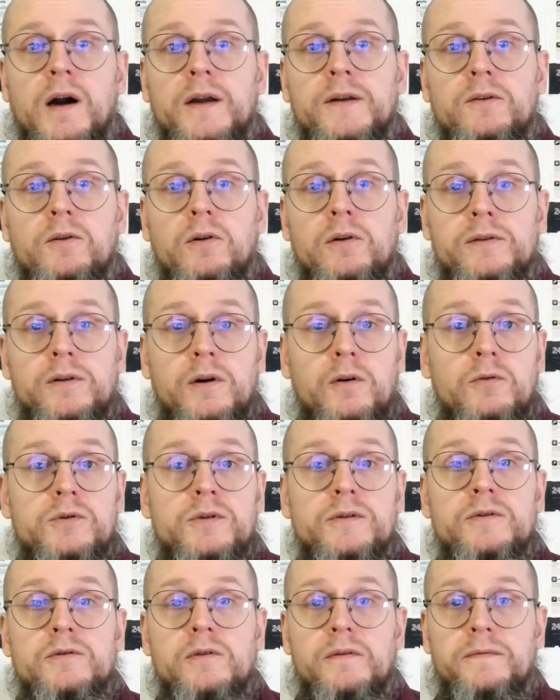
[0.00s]
all
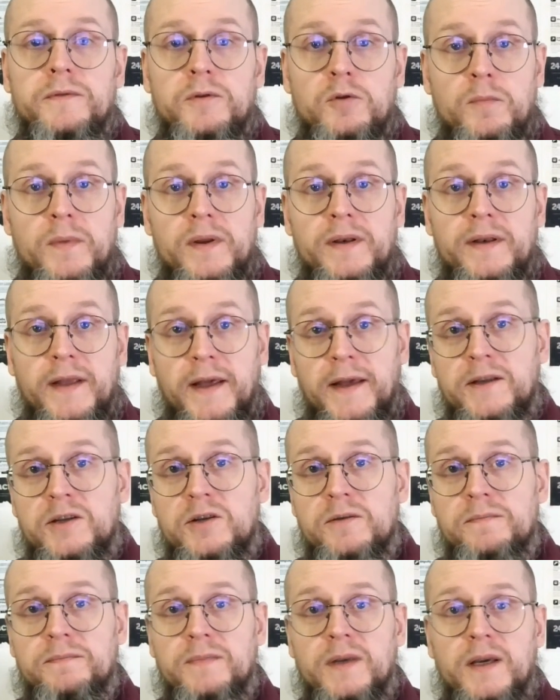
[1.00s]
notions of human nature
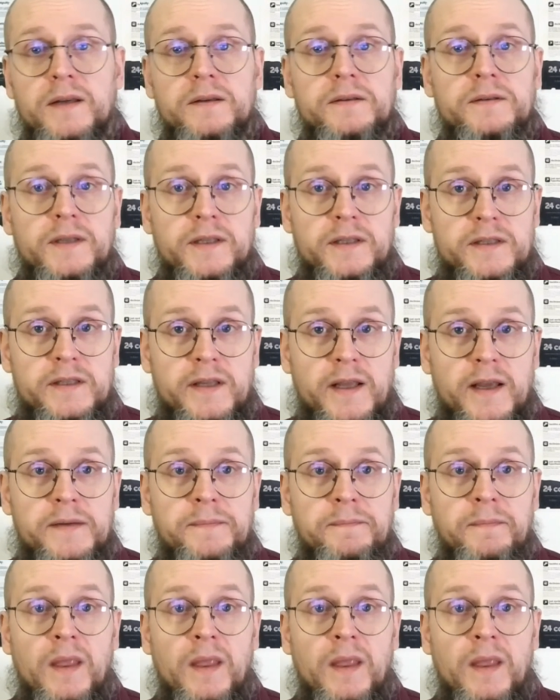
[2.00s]
and instead